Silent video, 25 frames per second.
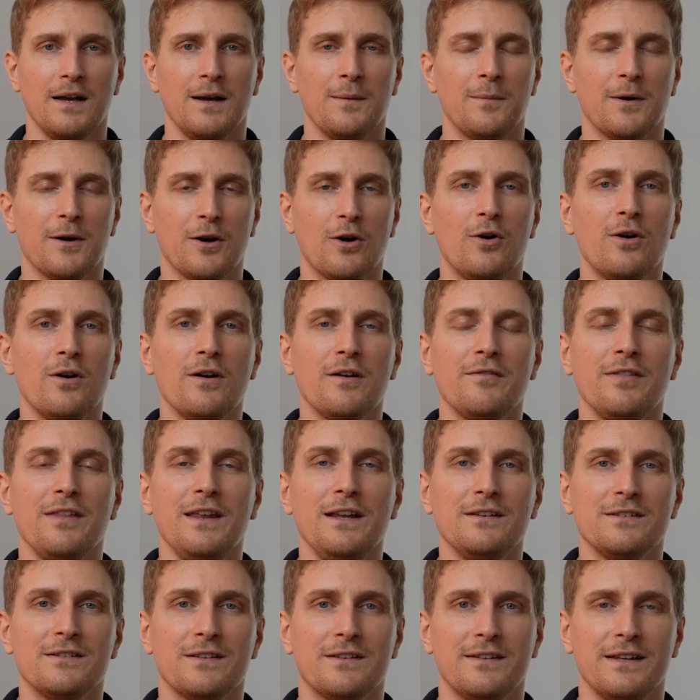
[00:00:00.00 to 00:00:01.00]
But all of
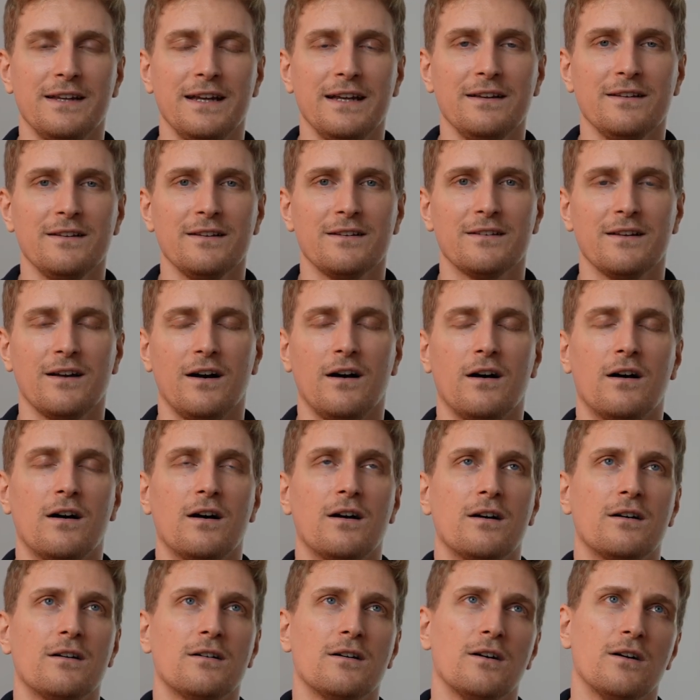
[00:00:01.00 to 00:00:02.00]
these things
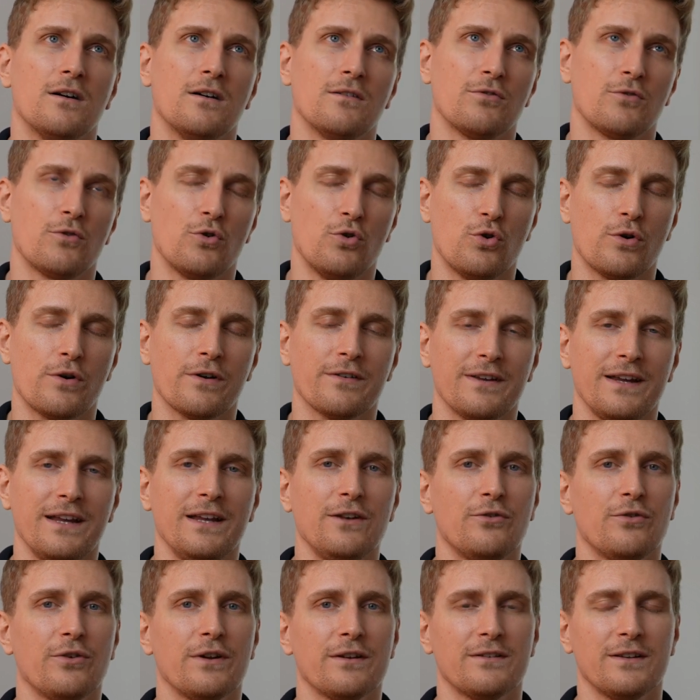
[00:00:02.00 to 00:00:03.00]
are, of course,
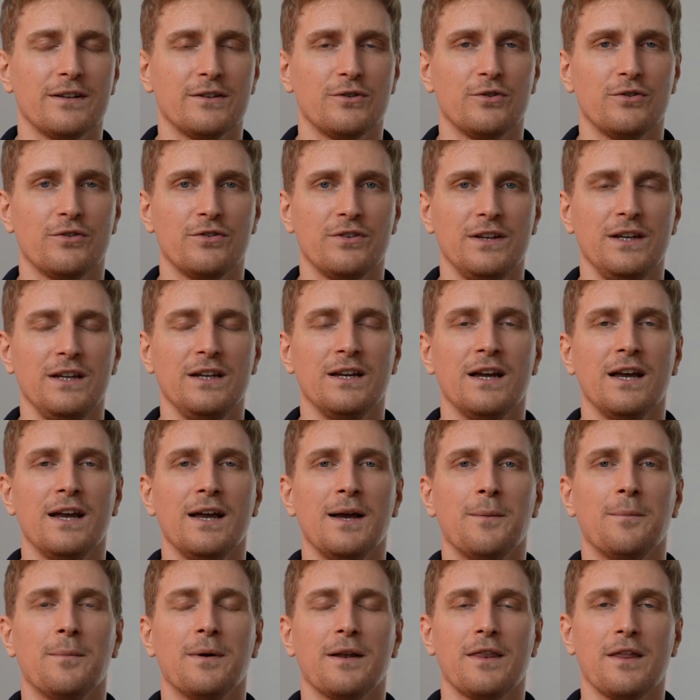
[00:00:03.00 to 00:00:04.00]
interesting to see,
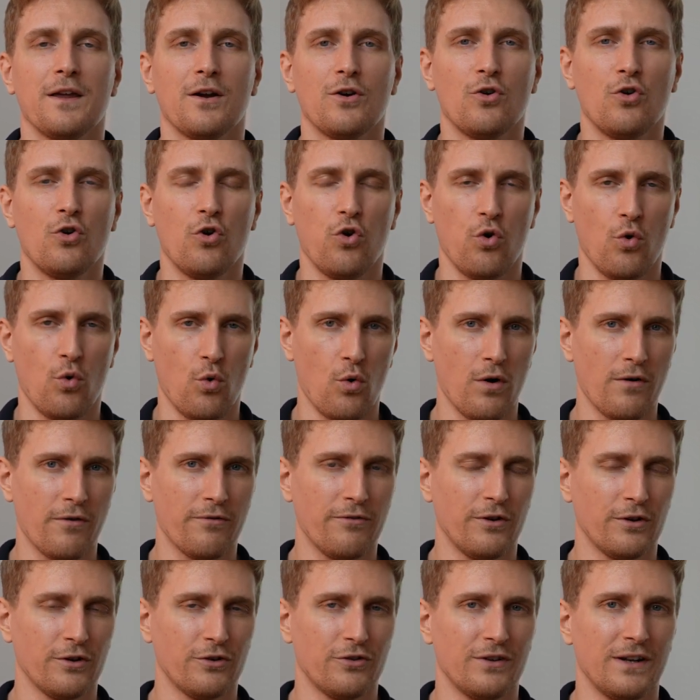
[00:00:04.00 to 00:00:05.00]
but the core
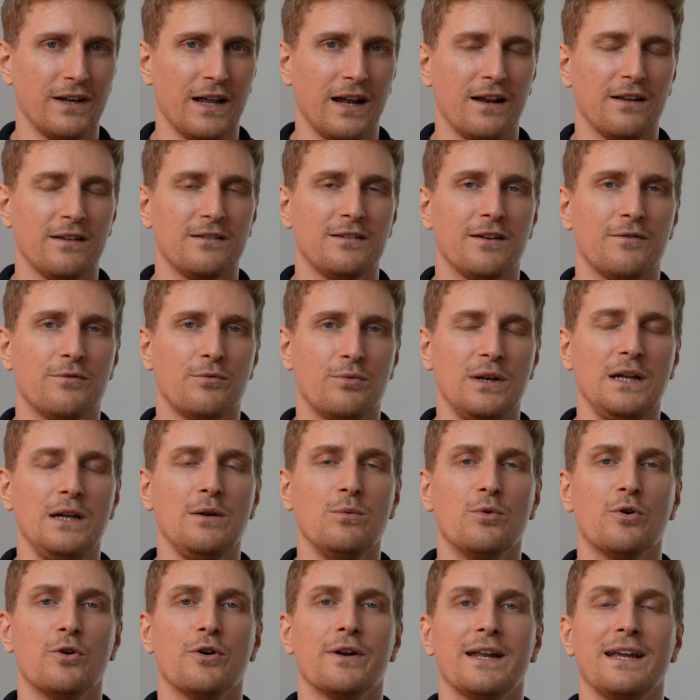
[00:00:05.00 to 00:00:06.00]
functionality of
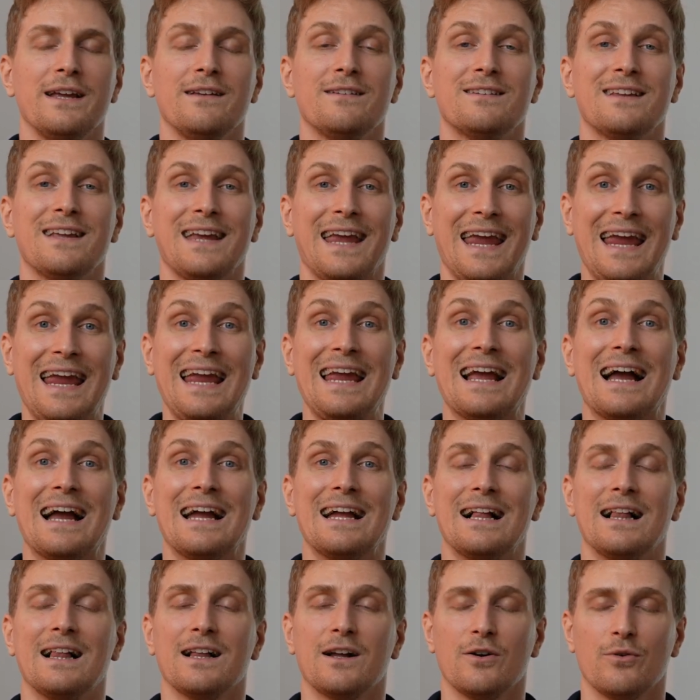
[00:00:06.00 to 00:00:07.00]
Reword is the AI
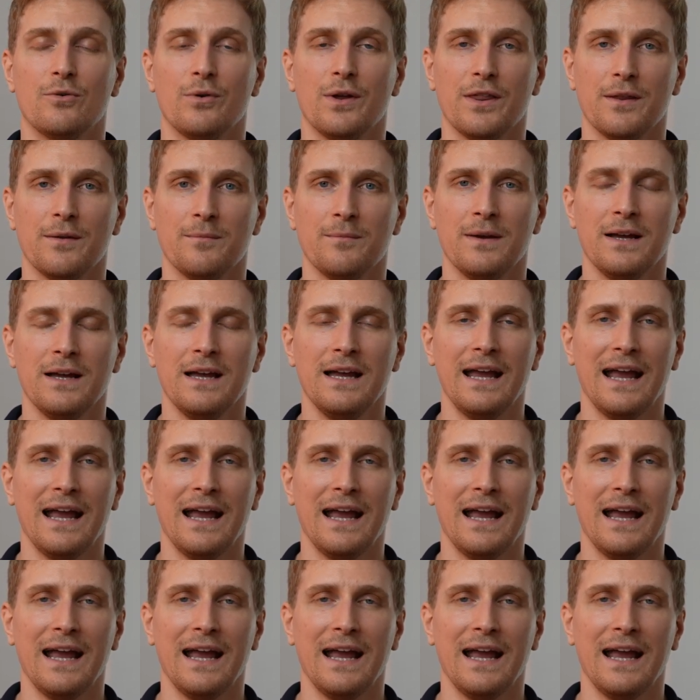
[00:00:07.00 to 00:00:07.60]
algorithm.